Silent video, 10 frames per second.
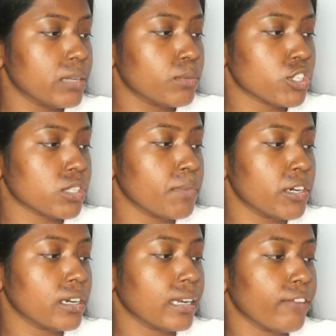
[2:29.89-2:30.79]
which is the
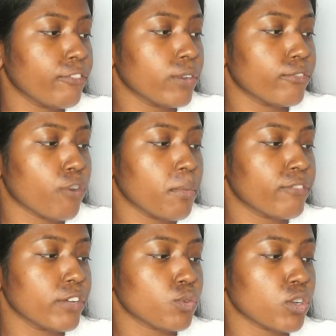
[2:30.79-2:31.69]
mineral clay foaming
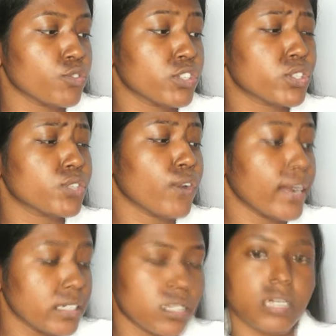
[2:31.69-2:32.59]
face wash, which is for
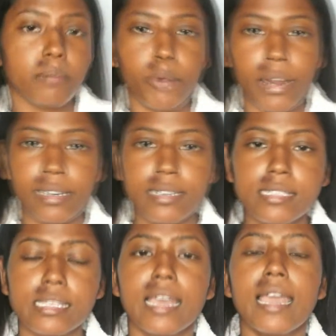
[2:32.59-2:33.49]
instant brightness.